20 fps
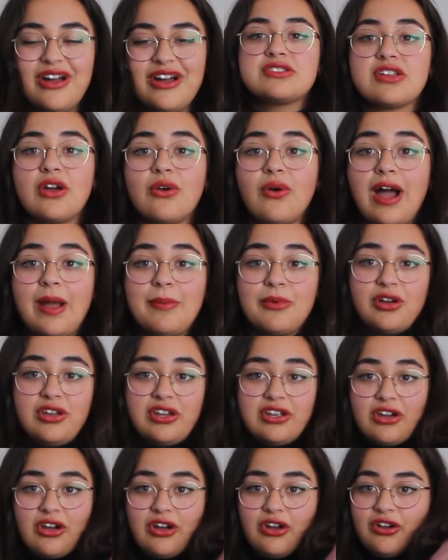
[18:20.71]
So I'm
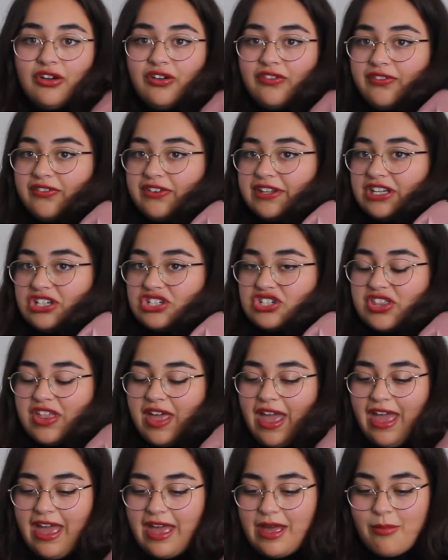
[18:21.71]
going to go finish the
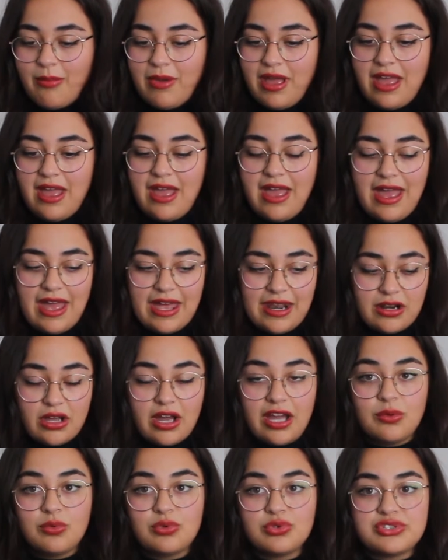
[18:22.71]
hem and
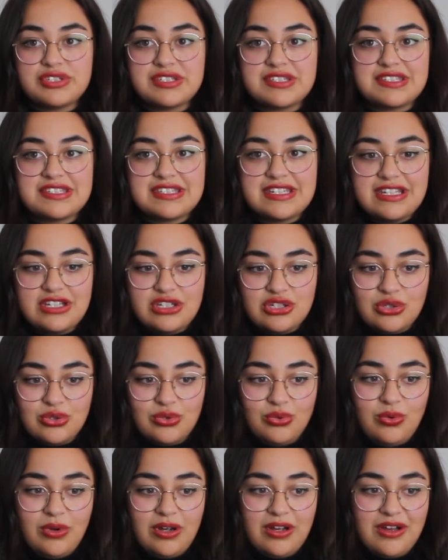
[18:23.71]
I will see
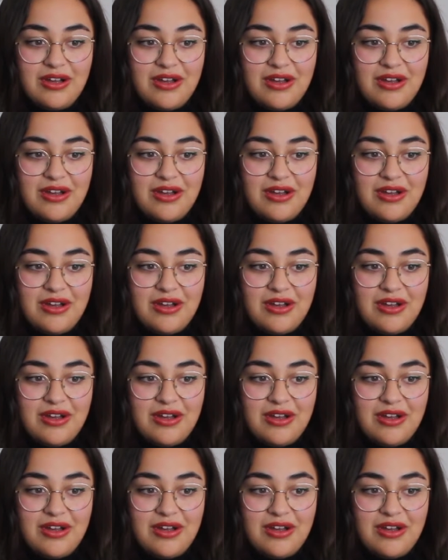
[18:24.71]
you